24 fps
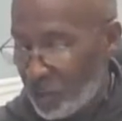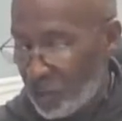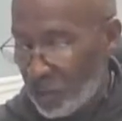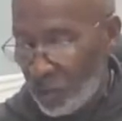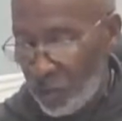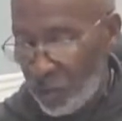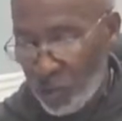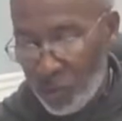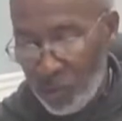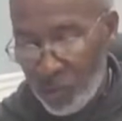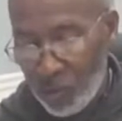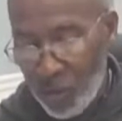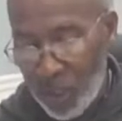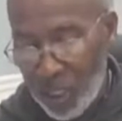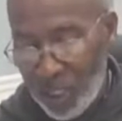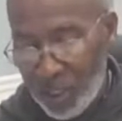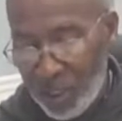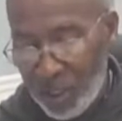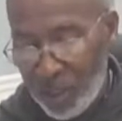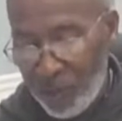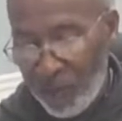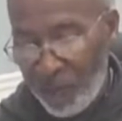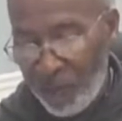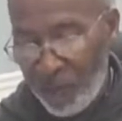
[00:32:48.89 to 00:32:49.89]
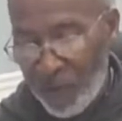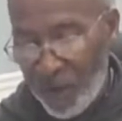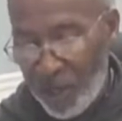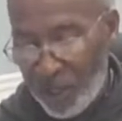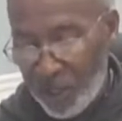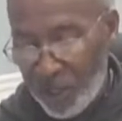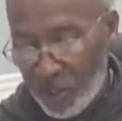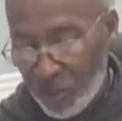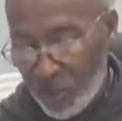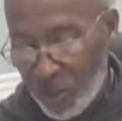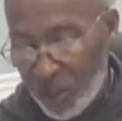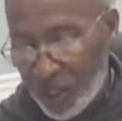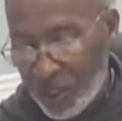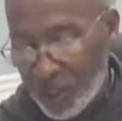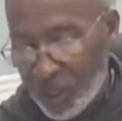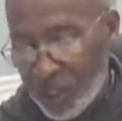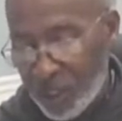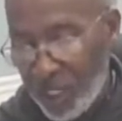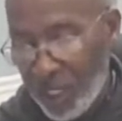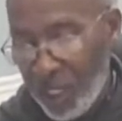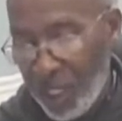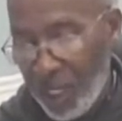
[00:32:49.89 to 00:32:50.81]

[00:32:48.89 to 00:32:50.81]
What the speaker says: tools to identify triggers